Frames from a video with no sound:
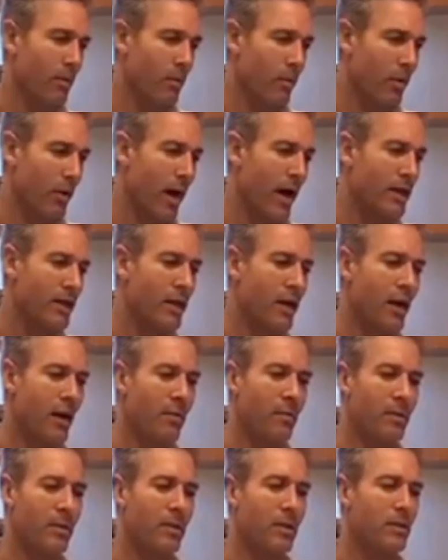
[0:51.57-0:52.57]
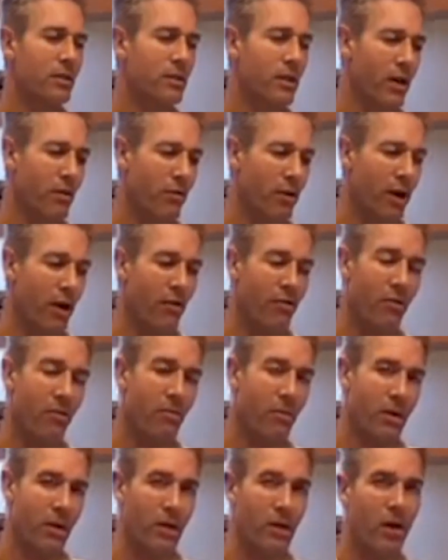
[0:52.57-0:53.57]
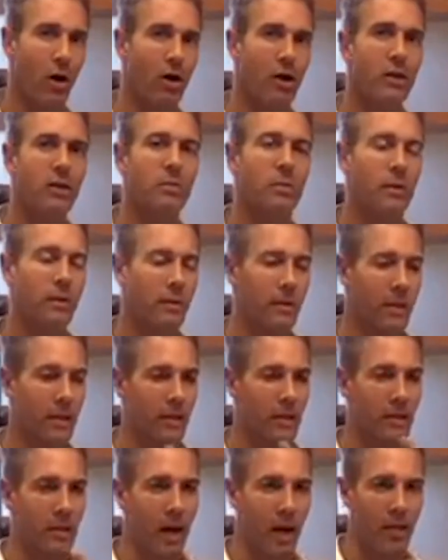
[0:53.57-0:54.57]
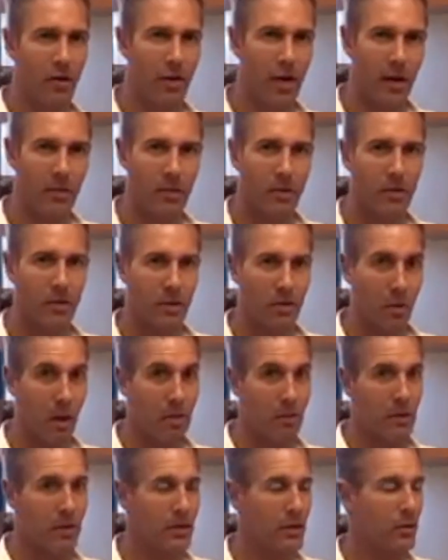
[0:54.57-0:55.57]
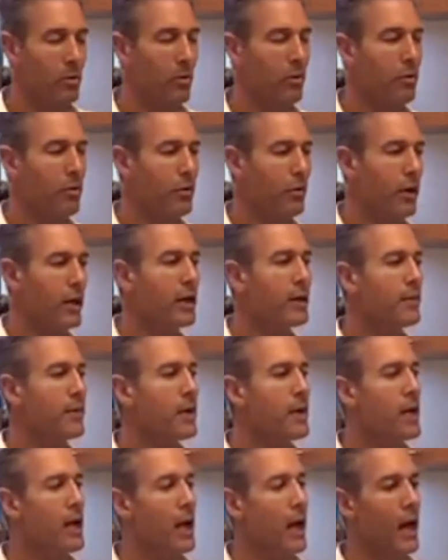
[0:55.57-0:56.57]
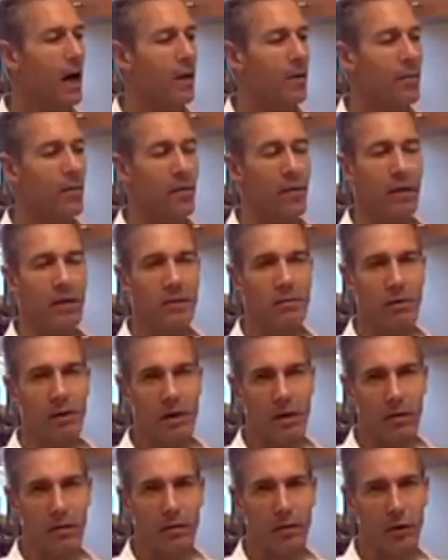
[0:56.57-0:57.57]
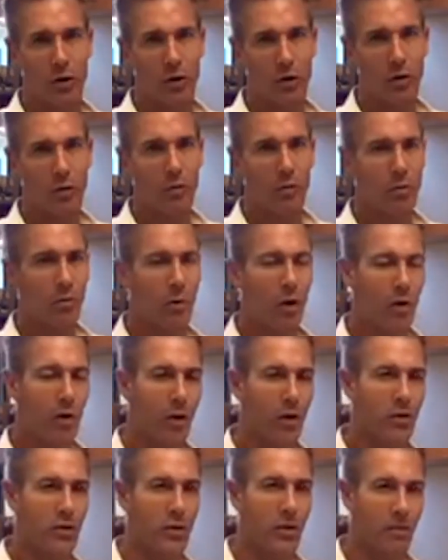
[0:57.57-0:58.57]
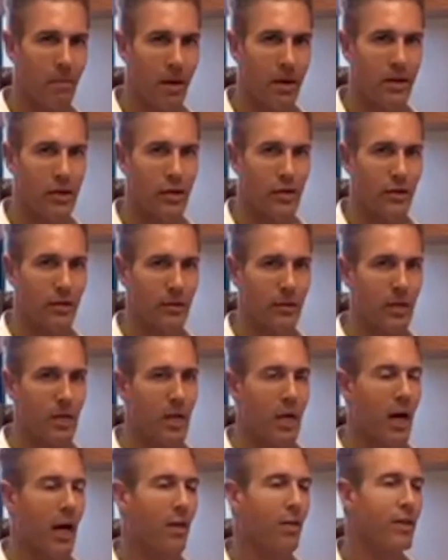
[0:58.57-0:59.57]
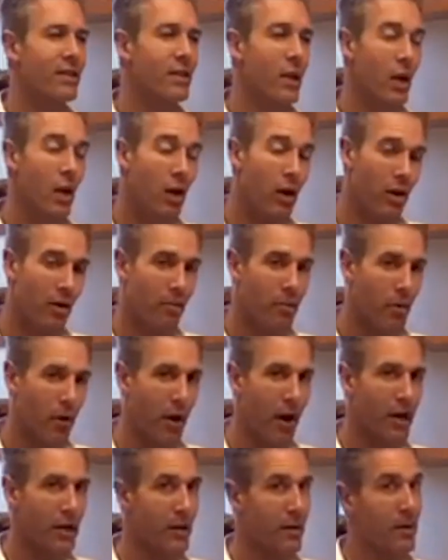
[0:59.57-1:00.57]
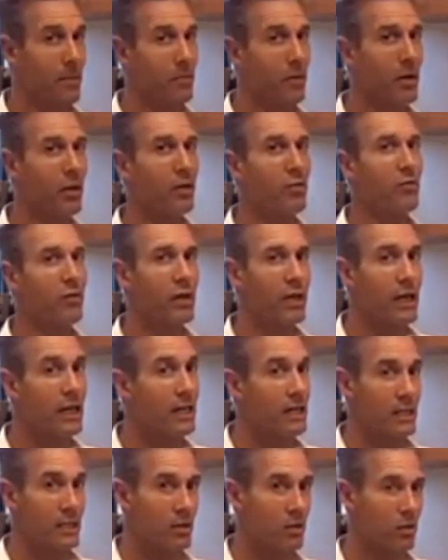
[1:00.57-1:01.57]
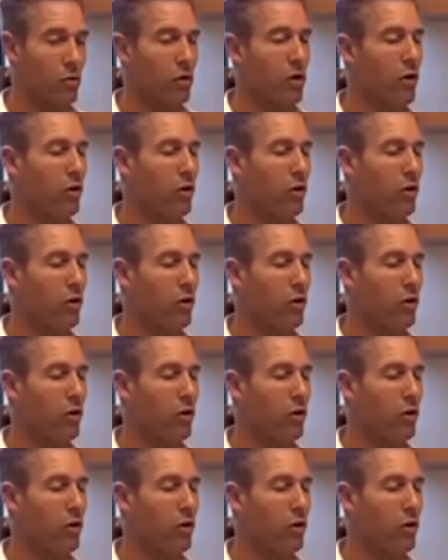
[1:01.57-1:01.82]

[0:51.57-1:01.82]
with that term it's generally over $1 million, but in other neighbourhoods it might be 2 or 3, there's really a few condos to mention. And there's a lot of product. I mean, Brickell really is, it's all